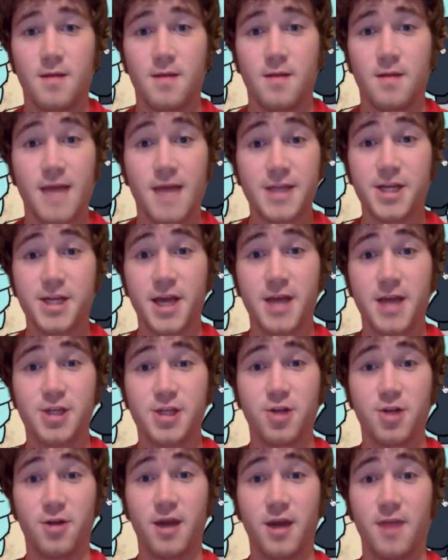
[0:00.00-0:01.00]
The
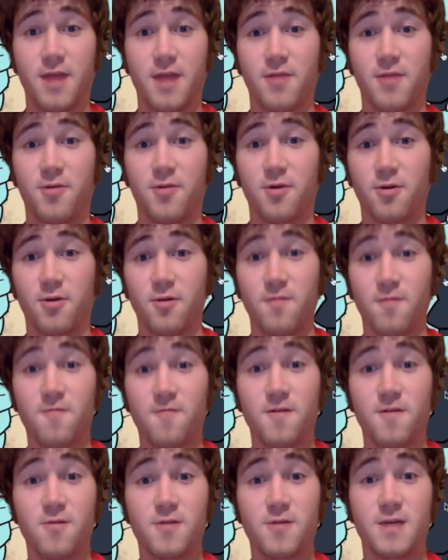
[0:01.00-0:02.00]
educational game I'm going to
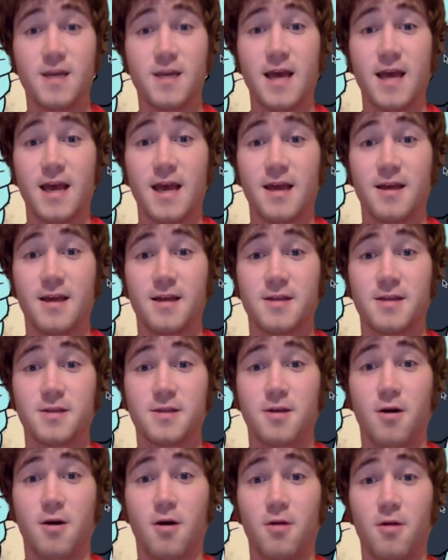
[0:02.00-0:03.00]
review today is
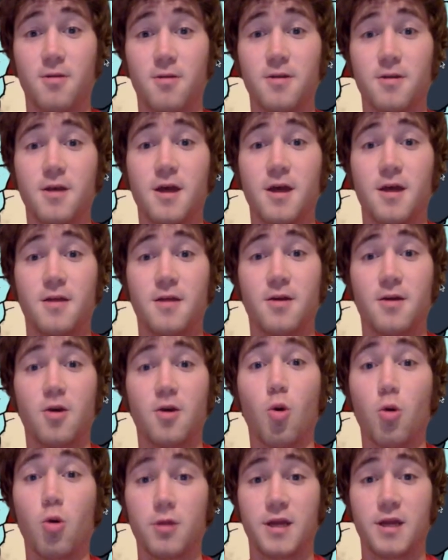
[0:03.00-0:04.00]
called the
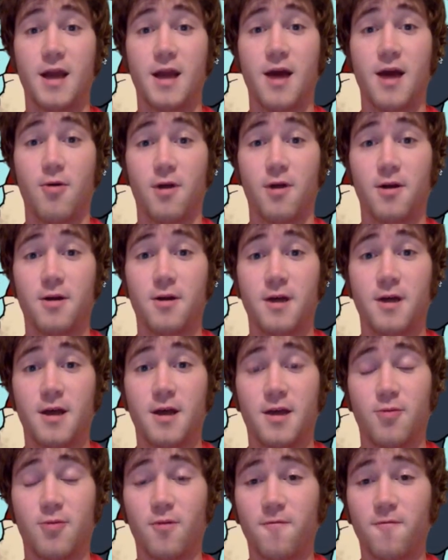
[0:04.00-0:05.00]
golden hour.
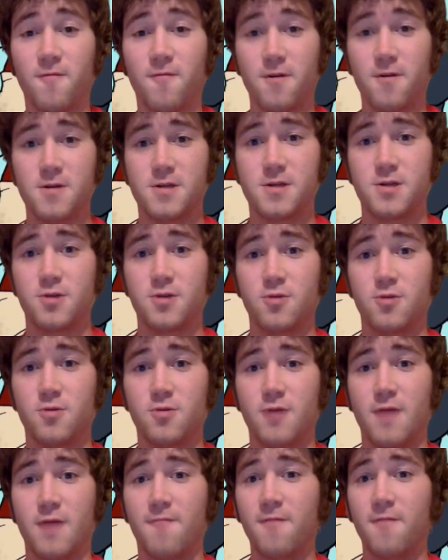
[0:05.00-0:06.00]
It refers
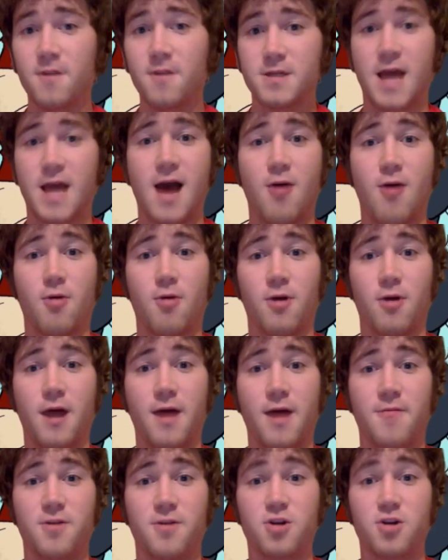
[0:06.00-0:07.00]
to that first hour
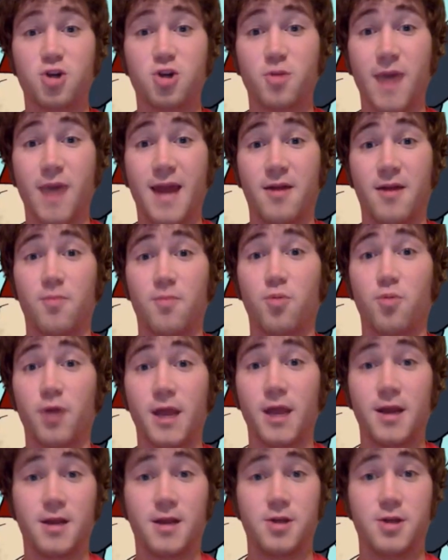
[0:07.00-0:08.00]
after a traumatic
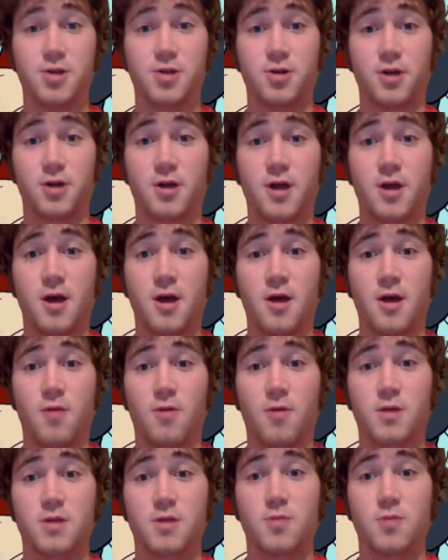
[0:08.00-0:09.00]
brain injury
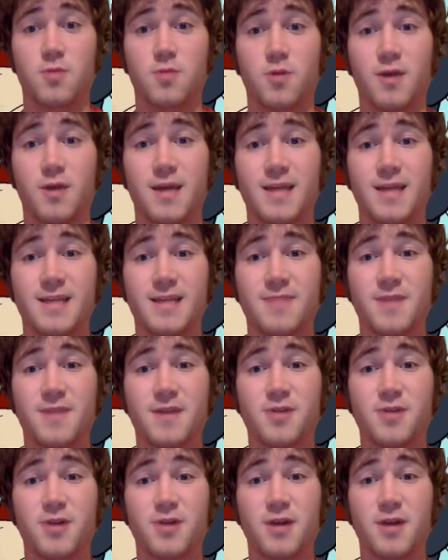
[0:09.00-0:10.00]
where someone needs to be
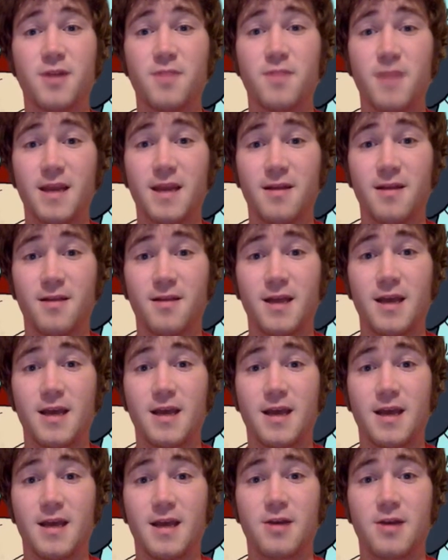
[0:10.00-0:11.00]
treated immediately,
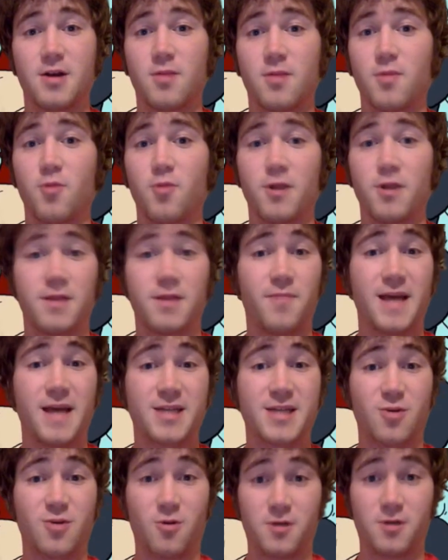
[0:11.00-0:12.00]
determine what the
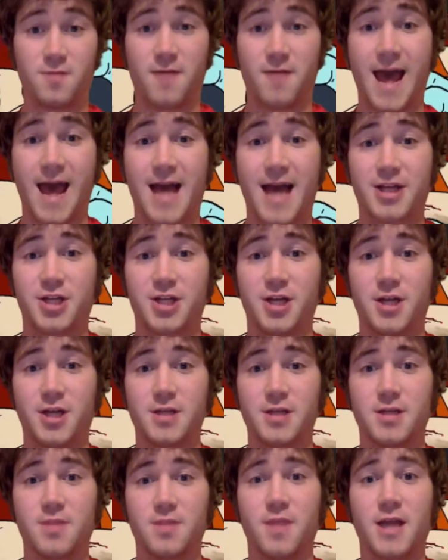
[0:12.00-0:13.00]
best course of action
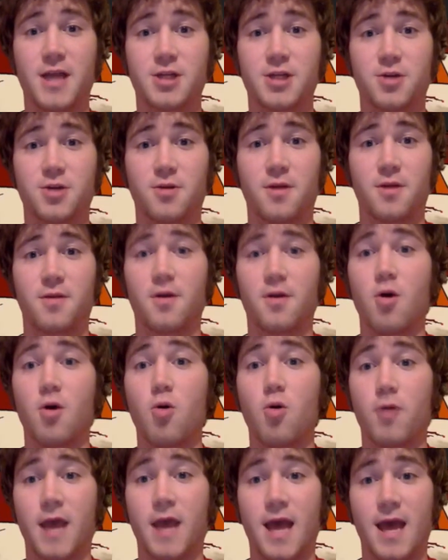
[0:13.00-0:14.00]
is to make sure that they're
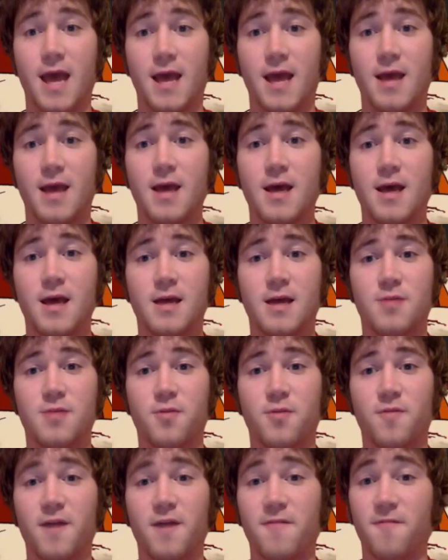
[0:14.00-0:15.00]
okay and to
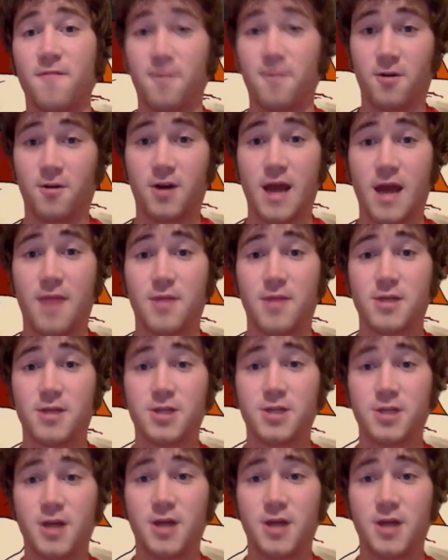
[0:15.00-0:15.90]
prevent further damage.